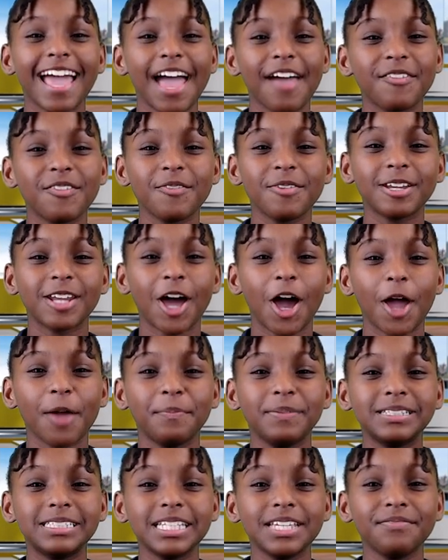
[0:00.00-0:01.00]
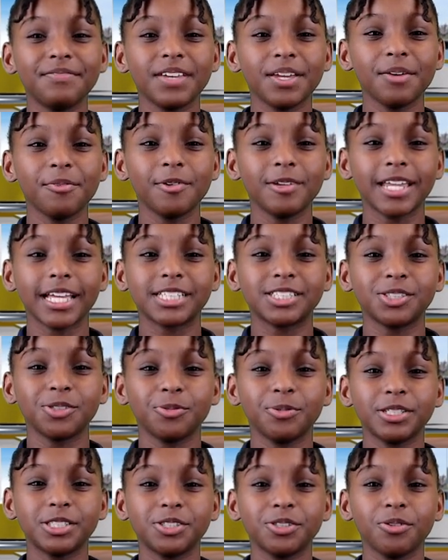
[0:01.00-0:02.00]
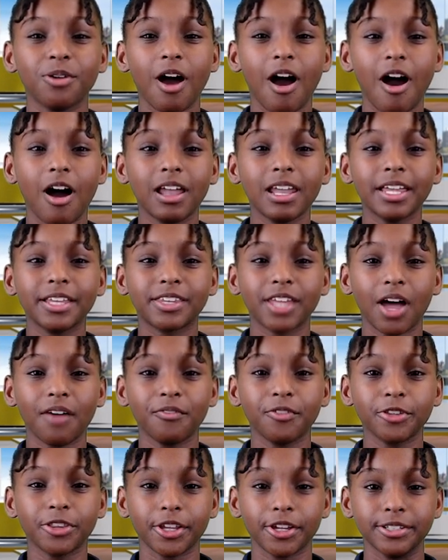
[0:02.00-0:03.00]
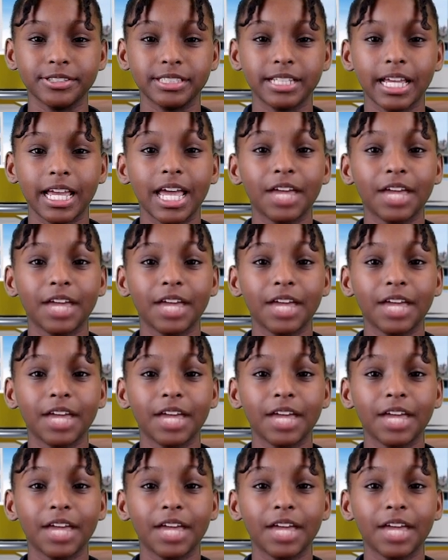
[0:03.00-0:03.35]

Everyone at RPTV would like to wish you all a thoughtful Thursday.